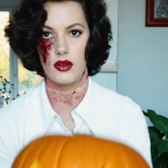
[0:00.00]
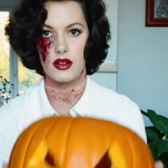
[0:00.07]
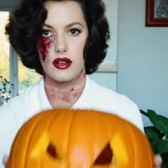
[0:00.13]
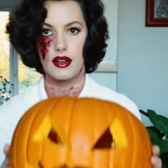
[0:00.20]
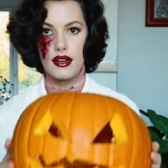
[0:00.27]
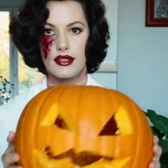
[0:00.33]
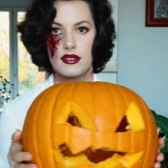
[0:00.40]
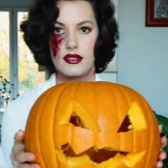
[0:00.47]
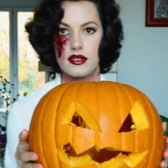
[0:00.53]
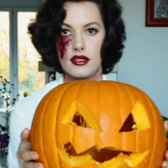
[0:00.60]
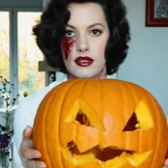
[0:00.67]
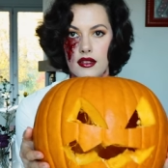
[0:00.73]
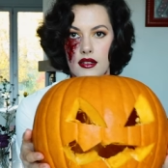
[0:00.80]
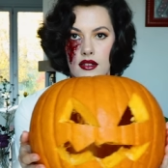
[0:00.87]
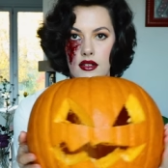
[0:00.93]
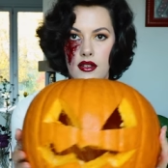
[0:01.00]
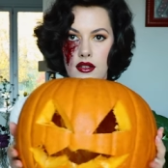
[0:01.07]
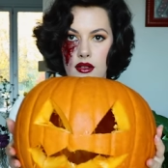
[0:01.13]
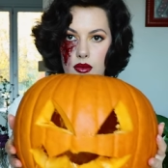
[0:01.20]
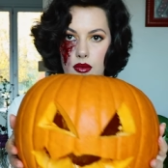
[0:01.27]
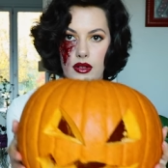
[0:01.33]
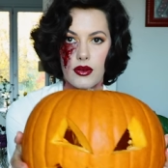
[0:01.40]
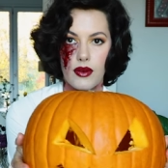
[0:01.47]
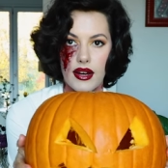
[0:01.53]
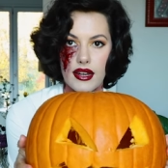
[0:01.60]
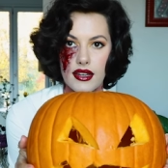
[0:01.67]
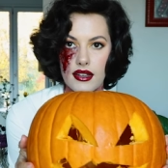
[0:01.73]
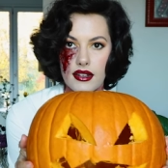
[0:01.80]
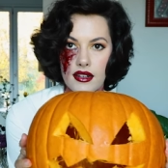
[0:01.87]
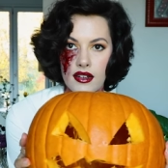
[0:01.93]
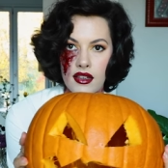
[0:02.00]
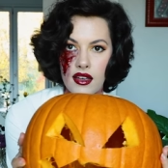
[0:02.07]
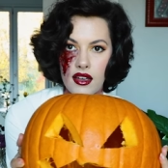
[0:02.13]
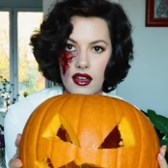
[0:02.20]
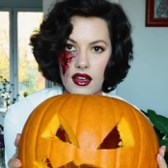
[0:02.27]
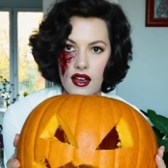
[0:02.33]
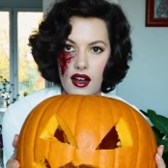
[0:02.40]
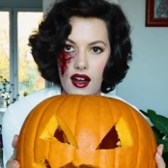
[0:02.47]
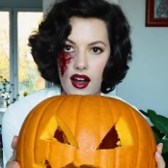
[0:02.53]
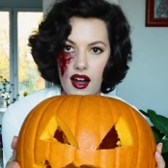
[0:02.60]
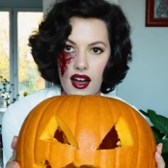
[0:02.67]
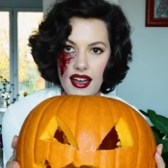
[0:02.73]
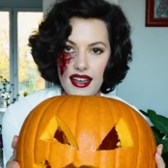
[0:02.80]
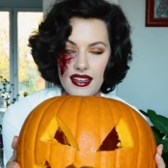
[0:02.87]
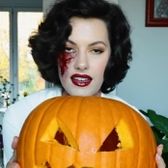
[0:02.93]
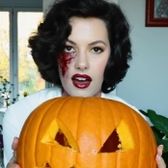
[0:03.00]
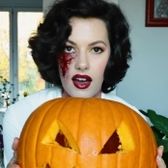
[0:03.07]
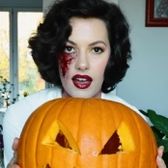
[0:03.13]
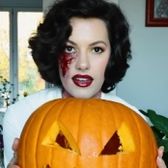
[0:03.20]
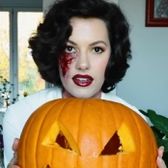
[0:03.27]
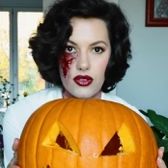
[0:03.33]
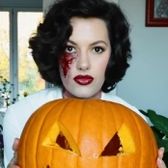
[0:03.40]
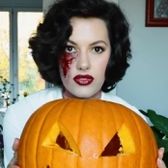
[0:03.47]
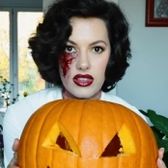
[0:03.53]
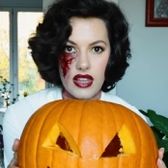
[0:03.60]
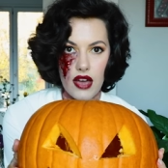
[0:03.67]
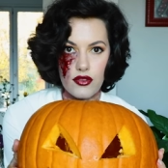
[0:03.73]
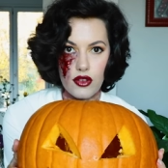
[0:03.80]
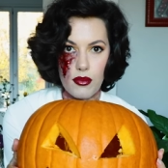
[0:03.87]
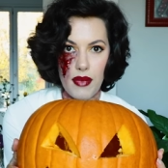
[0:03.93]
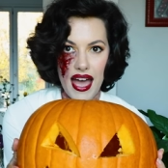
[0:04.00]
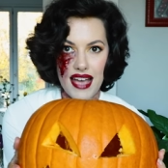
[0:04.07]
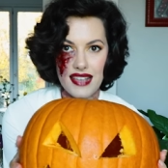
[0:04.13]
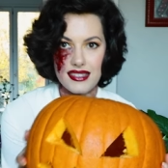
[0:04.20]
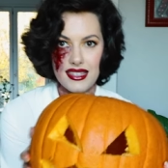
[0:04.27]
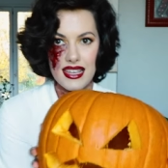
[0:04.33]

on, guys. What do you reckon? I kind of love him as